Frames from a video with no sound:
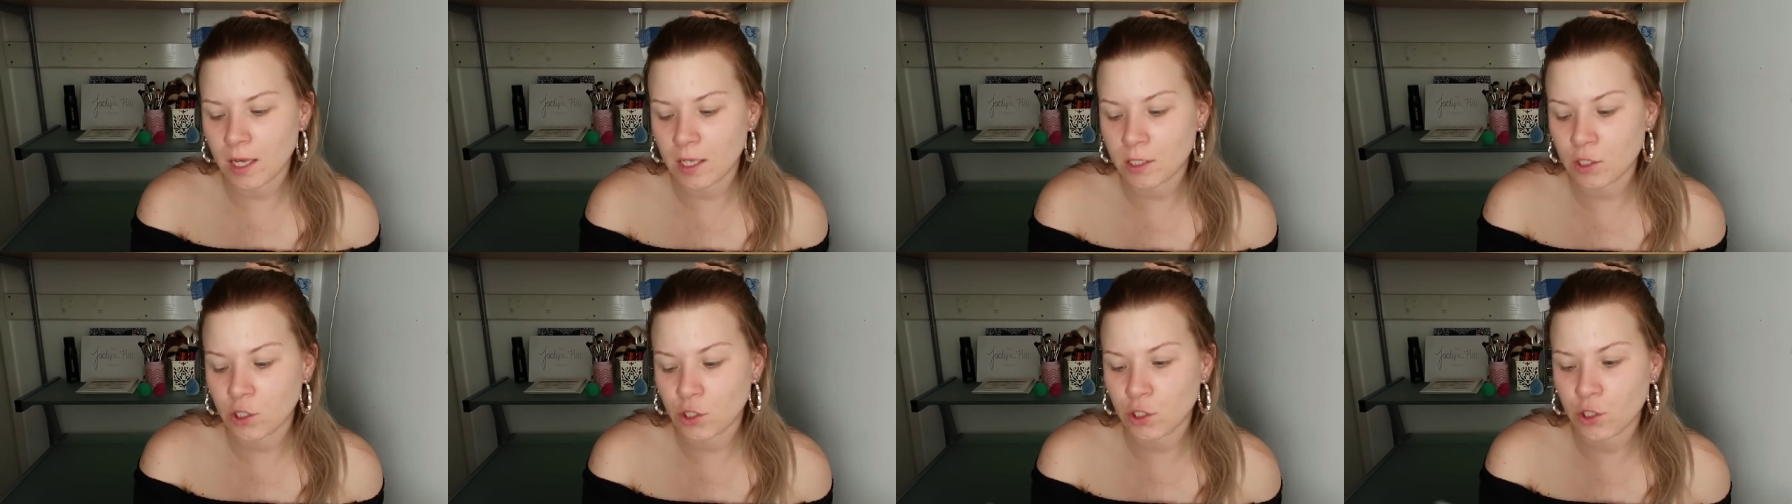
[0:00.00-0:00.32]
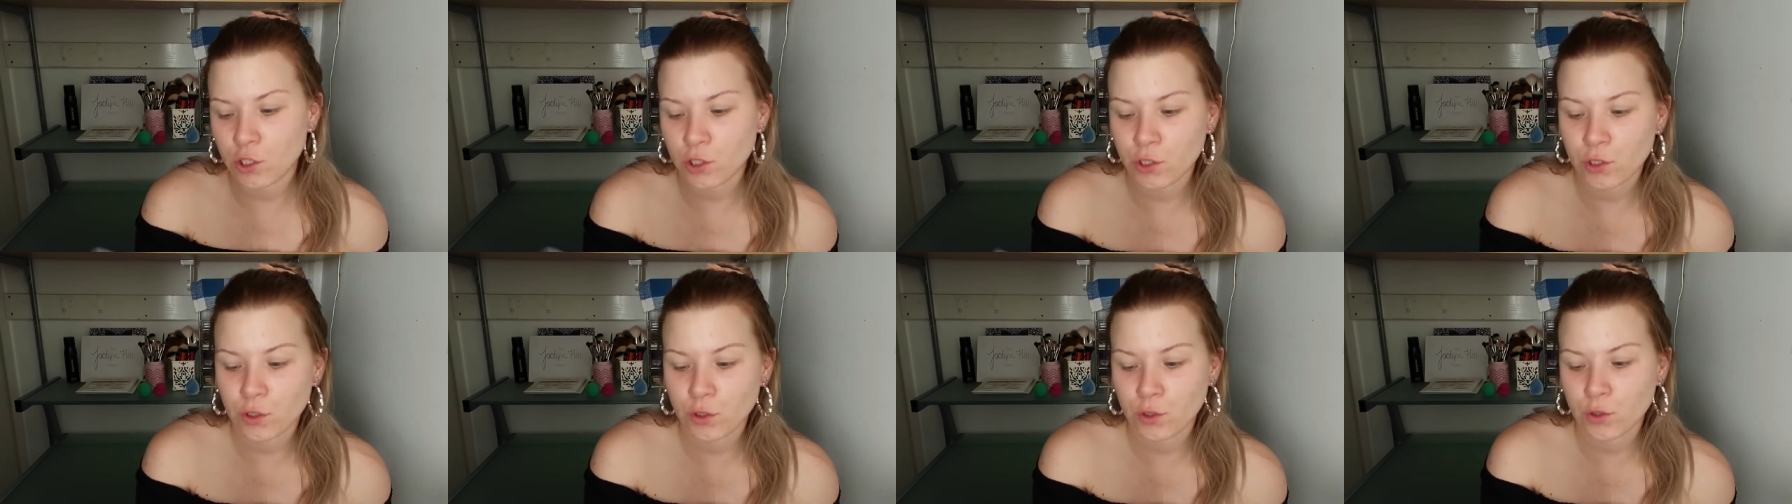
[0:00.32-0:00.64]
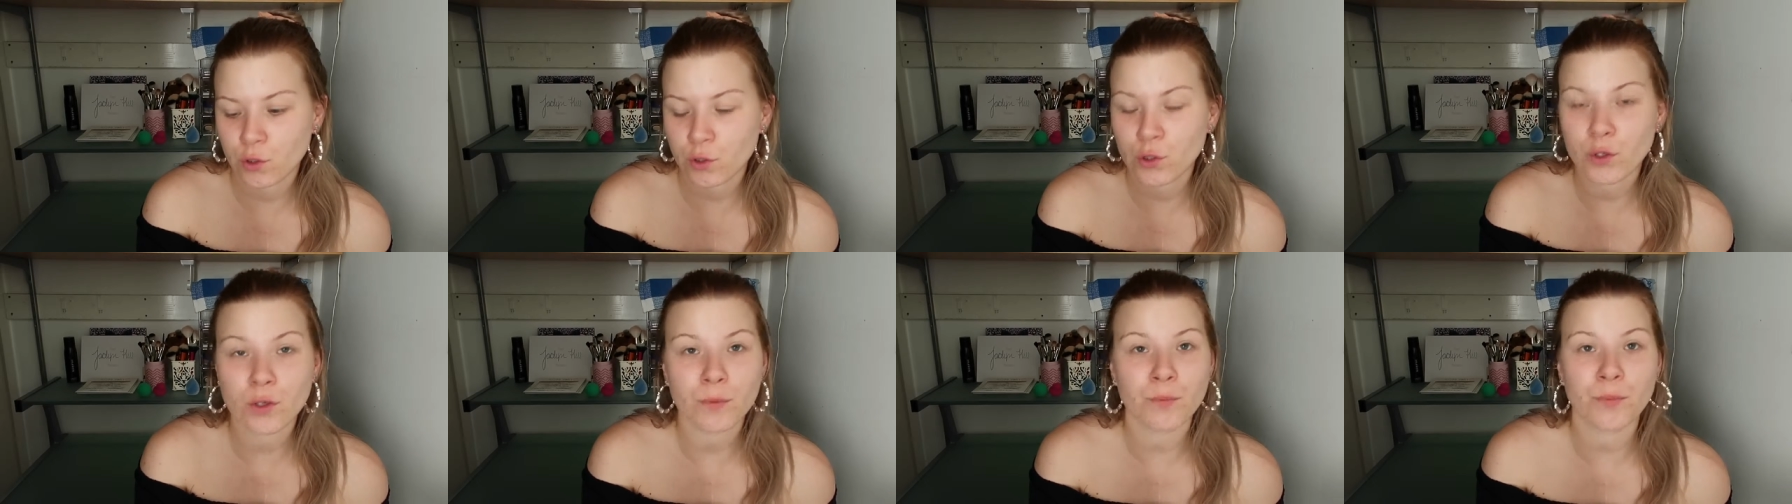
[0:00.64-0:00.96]
it's
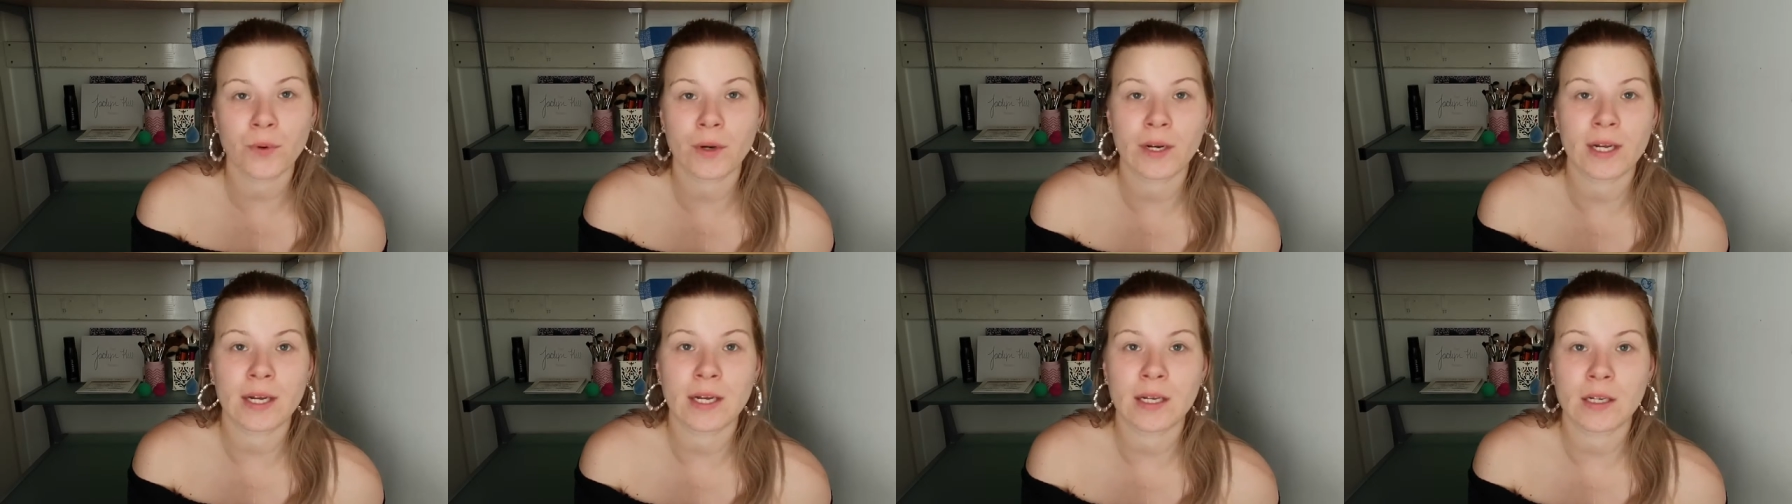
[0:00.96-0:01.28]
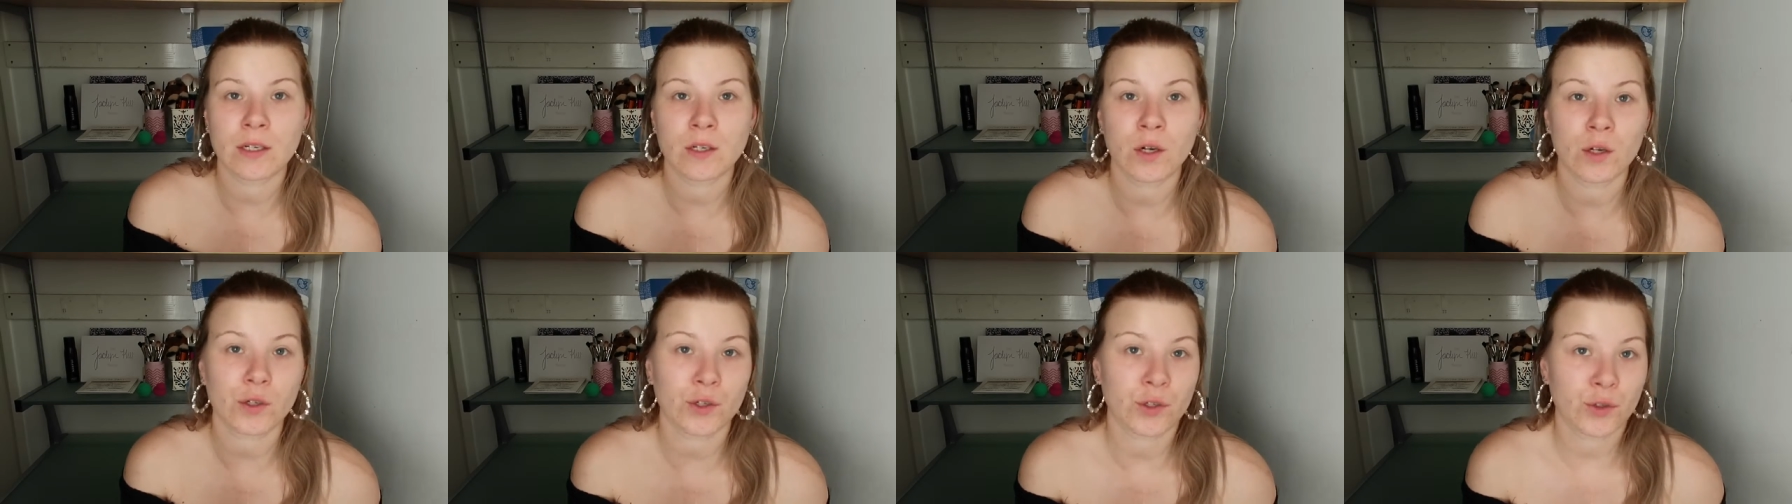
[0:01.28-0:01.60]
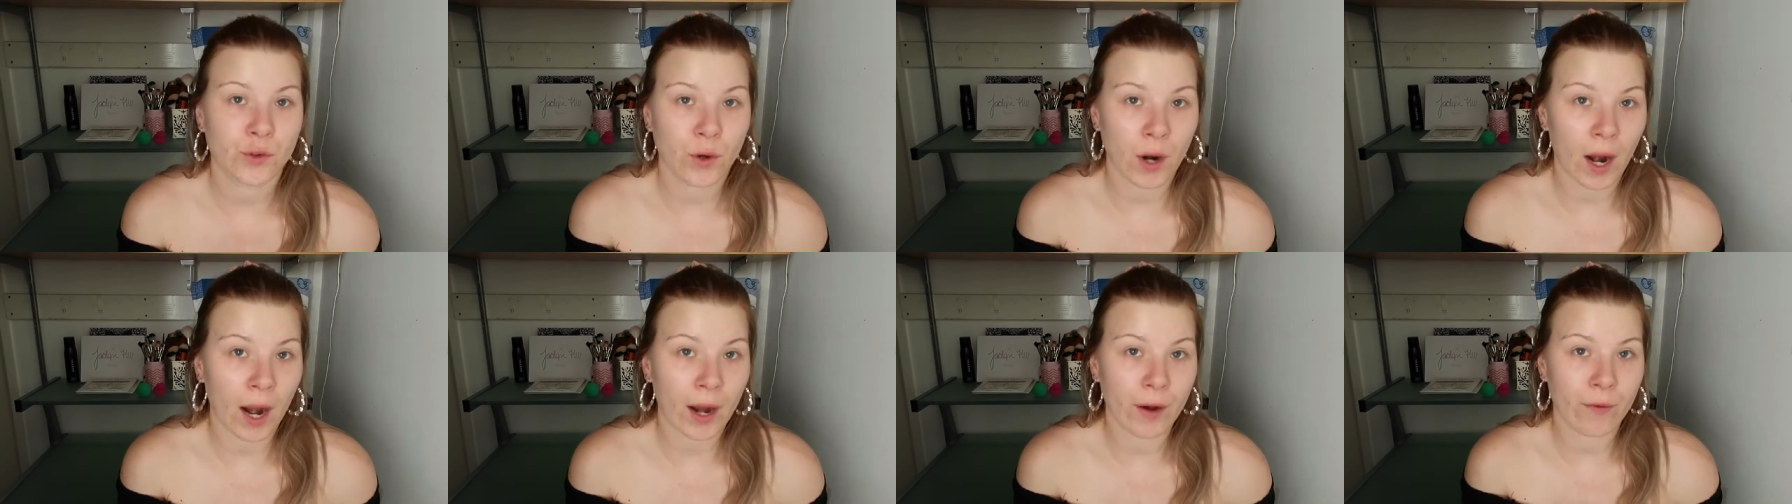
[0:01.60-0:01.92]
just too pretty not to
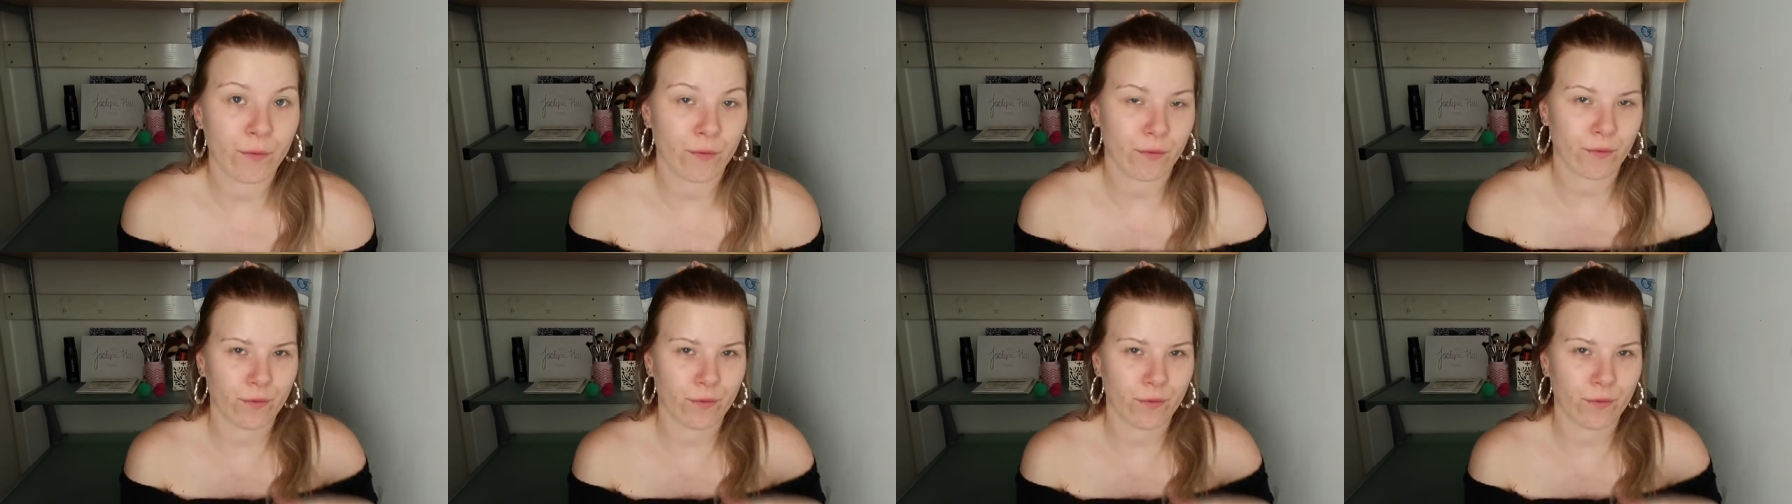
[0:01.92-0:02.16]
try and